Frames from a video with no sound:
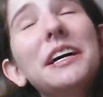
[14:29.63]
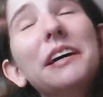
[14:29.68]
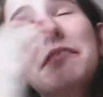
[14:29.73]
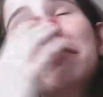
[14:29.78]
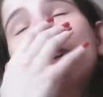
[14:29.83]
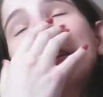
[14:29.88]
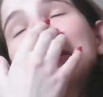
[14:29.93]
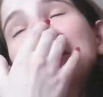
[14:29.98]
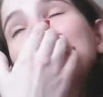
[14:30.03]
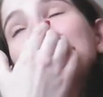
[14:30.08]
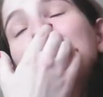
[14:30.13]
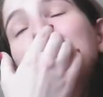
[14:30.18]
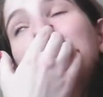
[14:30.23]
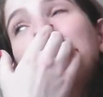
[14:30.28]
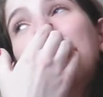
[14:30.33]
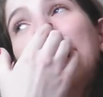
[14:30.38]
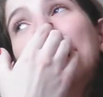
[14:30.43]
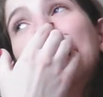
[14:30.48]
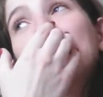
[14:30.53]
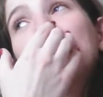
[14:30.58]
I've actually
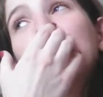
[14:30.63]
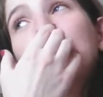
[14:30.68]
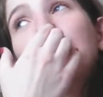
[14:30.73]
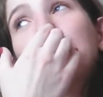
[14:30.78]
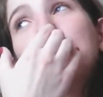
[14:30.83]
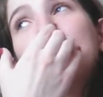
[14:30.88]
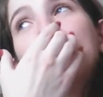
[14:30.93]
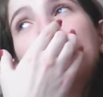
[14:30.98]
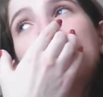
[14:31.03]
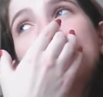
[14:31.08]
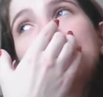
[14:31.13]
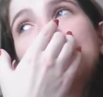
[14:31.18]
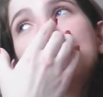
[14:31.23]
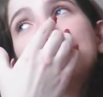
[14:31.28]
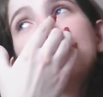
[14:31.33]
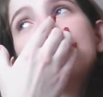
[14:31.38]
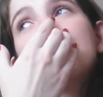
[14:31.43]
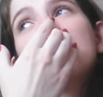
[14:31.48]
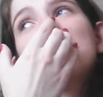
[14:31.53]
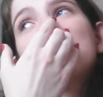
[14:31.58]
never hated an opening as
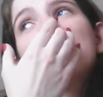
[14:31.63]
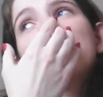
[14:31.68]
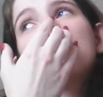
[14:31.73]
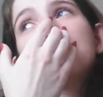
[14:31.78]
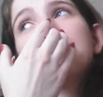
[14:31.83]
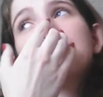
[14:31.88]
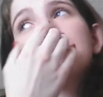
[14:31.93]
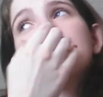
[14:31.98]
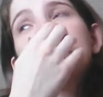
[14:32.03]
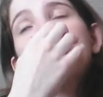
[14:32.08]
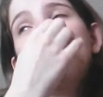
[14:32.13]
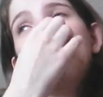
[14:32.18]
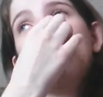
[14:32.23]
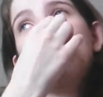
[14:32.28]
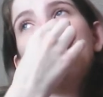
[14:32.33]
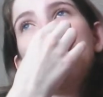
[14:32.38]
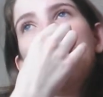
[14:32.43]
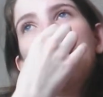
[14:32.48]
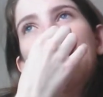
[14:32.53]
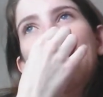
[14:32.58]
much as I did this one.
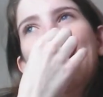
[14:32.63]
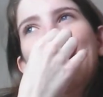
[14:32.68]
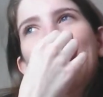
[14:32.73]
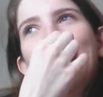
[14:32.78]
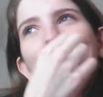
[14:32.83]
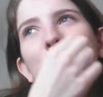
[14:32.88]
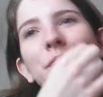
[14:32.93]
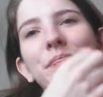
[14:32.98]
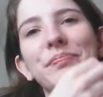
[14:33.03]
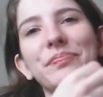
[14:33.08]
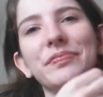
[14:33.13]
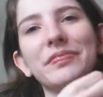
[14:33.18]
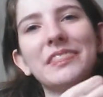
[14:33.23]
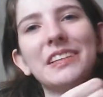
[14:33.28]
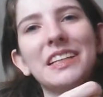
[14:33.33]
Now,